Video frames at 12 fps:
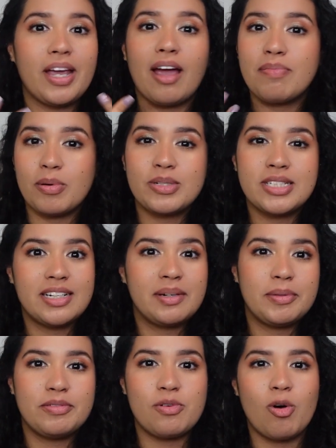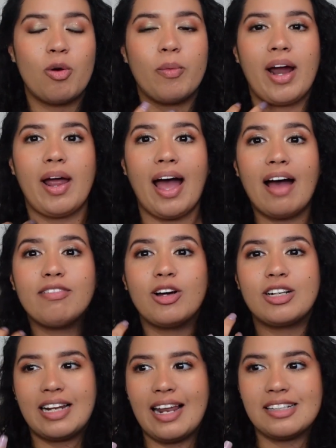I've posted it before where I have
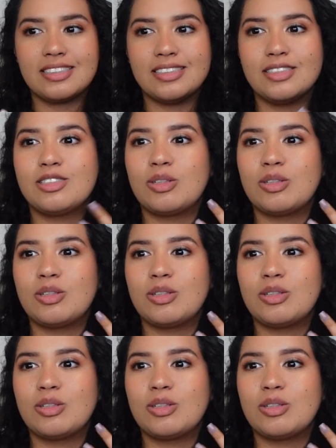on glasses.